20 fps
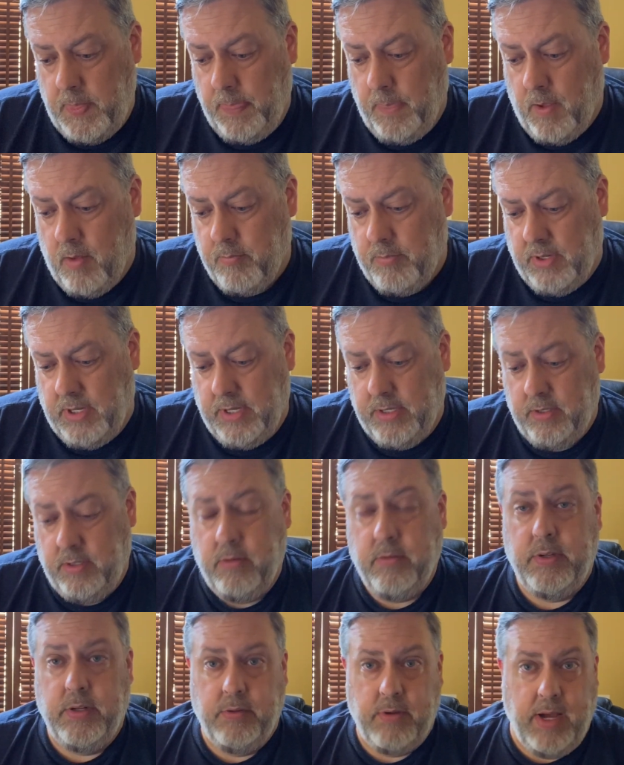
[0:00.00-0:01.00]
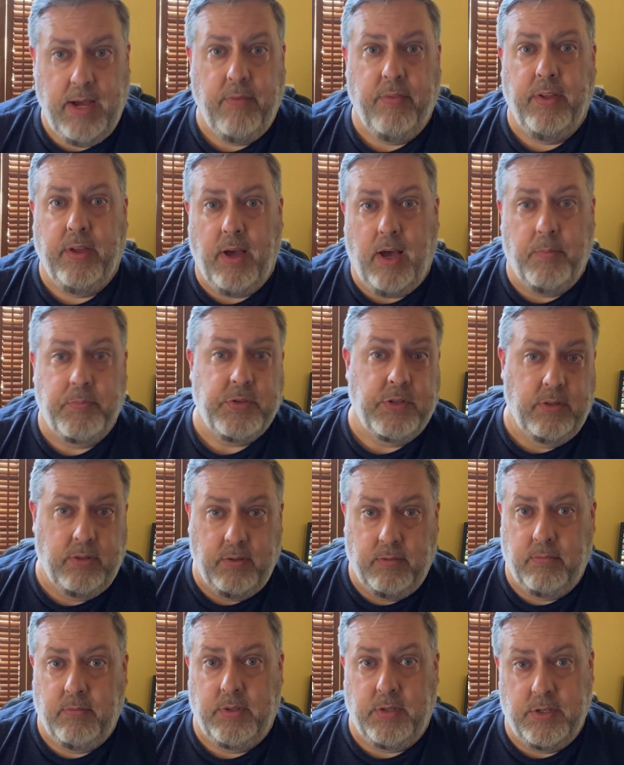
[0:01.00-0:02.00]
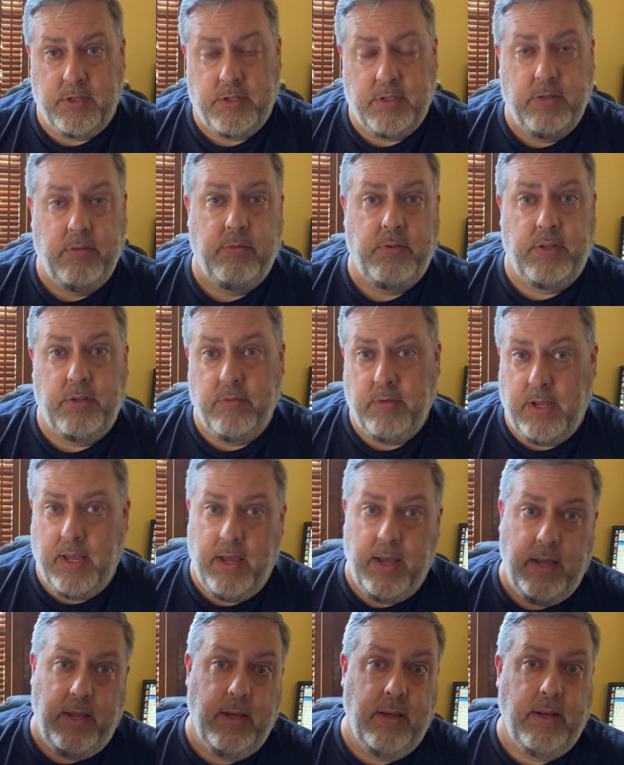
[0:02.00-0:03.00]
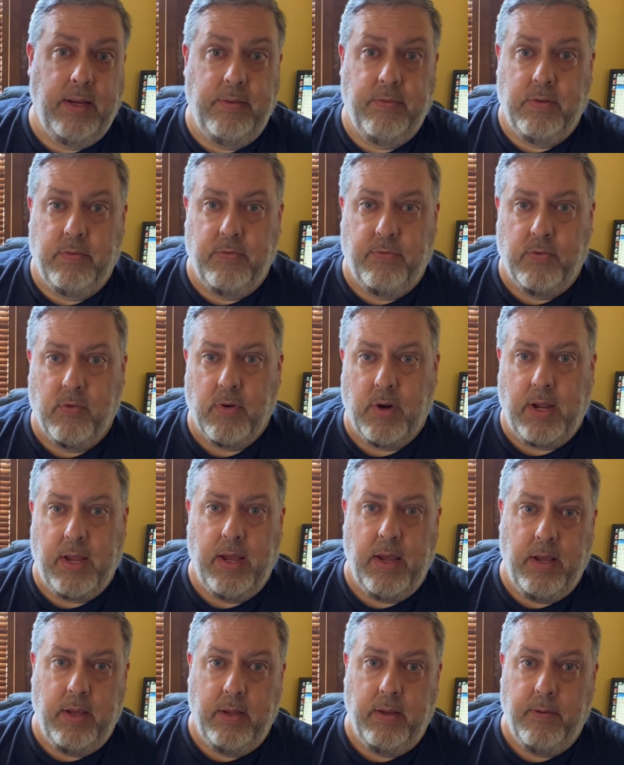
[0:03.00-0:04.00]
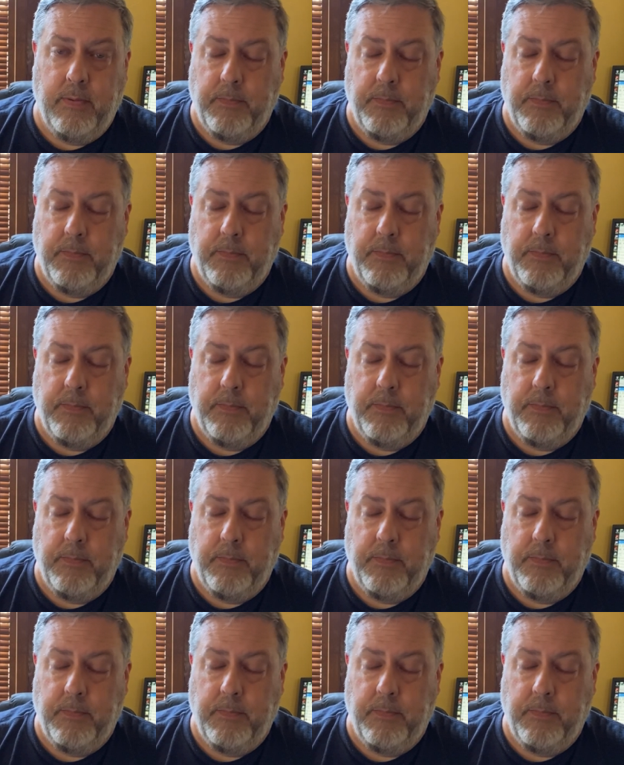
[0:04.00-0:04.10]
But you do have the option to shoot 2K and even 4K.